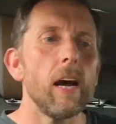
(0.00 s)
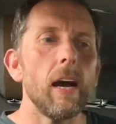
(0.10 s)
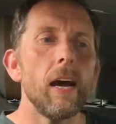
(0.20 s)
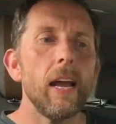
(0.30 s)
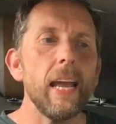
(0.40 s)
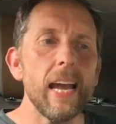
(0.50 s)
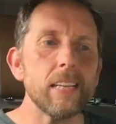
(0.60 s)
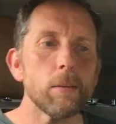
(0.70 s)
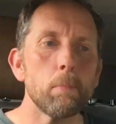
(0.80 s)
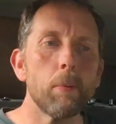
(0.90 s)
It
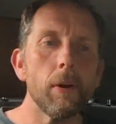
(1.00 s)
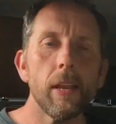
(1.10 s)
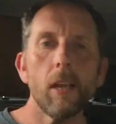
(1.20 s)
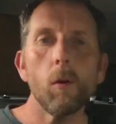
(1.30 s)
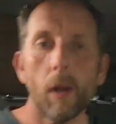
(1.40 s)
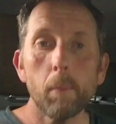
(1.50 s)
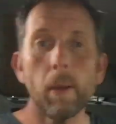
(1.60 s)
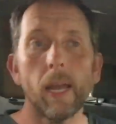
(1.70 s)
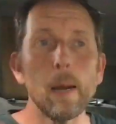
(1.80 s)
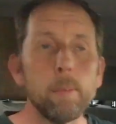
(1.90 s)
has a pretty quick
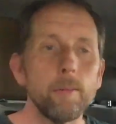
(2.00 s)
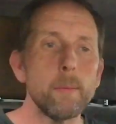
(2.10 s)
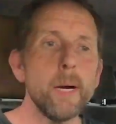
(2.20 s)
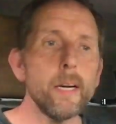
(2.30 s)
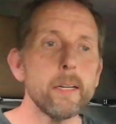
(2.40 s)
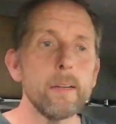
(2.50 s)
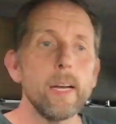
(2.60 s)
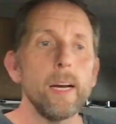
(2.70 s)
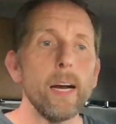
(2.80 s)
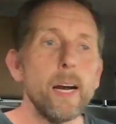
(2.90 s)
pickup off the mark,
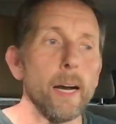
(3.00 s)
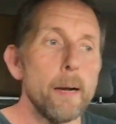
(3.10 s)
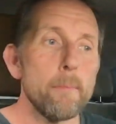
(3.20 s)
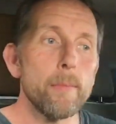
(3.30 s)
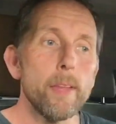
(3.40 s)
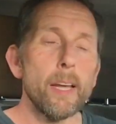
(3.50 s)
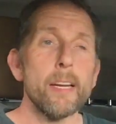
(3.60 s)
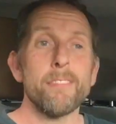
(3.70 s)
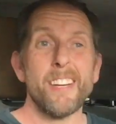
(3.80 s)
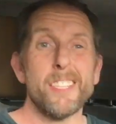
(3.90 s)
and
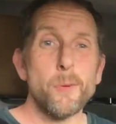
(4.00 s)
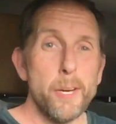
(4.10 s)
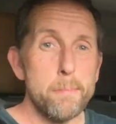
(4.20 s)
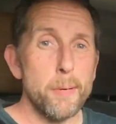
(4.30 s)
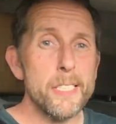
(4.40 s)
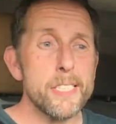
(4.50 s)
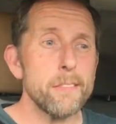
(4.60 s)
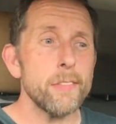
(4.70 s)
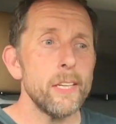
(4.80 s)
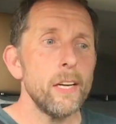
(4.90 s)
in fact it's quite
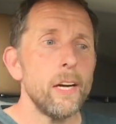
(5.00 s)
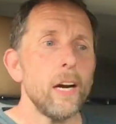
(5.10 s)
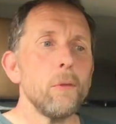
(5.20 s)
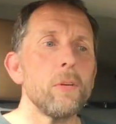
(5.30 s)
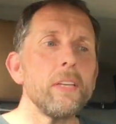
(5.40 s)
impressive. I would